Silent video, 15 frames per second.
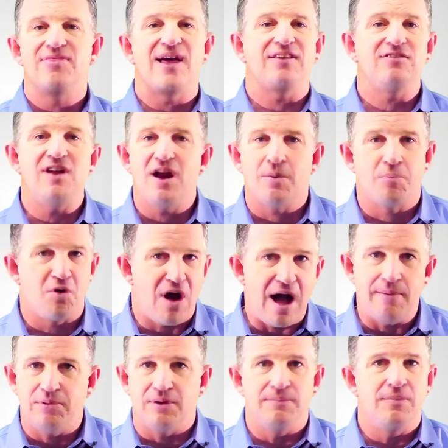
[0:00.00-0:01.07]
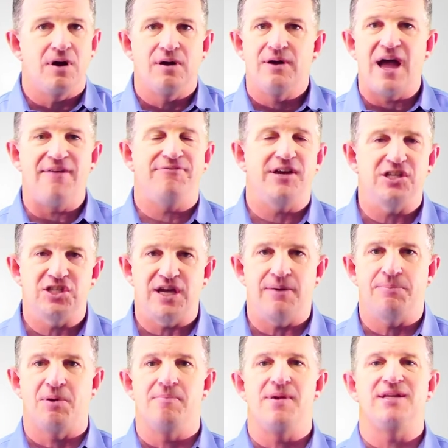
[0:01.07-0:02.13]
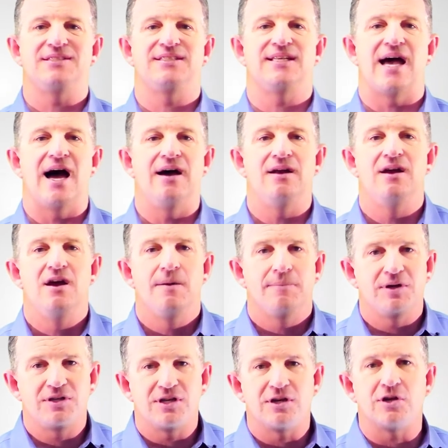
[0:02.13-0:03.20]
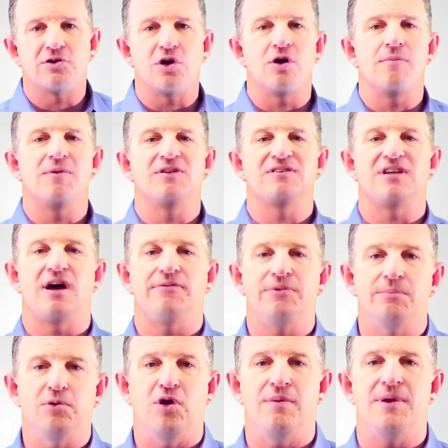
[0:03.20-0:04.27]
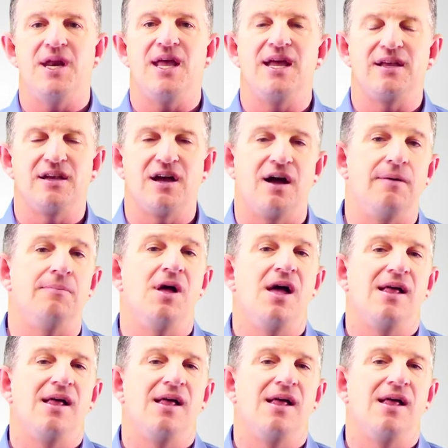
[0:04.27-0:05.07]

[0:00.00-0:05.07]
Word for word: That's not a problem. FHA permits that. But to determine self-employment income,